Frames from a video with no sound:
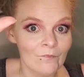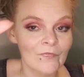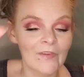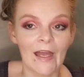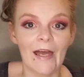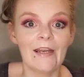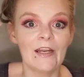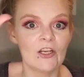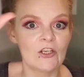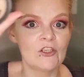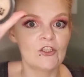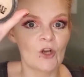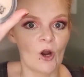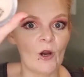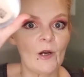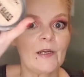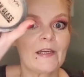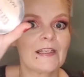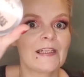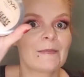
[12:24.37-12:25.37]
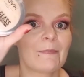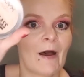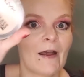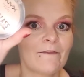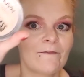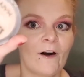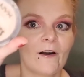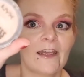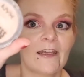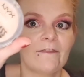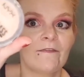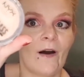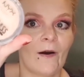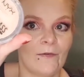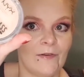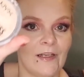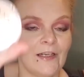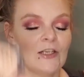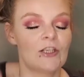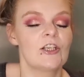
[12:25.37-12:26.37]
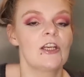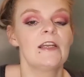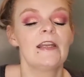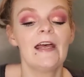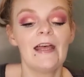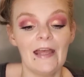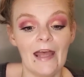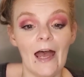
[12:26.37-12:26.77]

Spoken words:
and it darkens my fucking foundation.